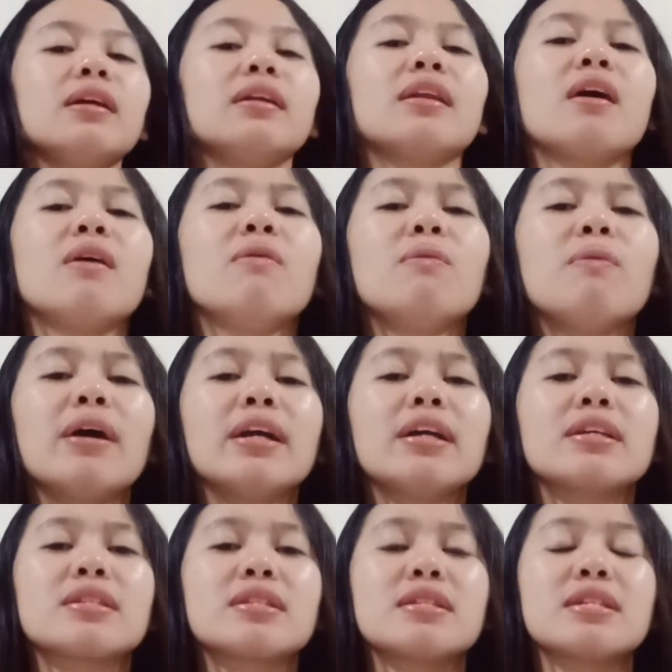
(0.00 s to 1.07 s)
Now, why
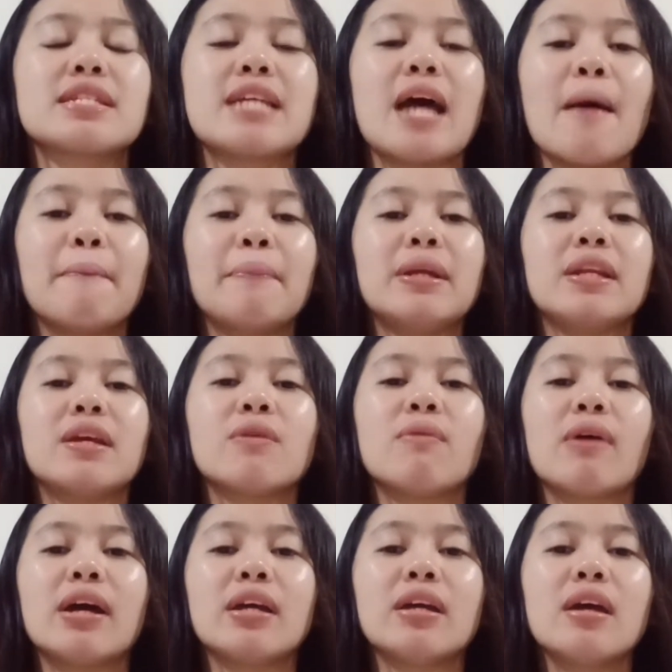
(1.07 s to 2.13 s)
is this happening?
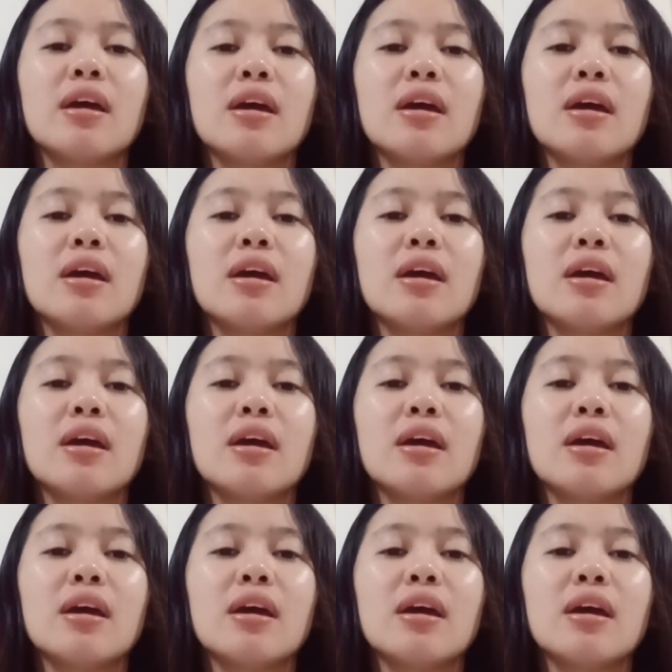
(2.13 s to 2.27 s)
Why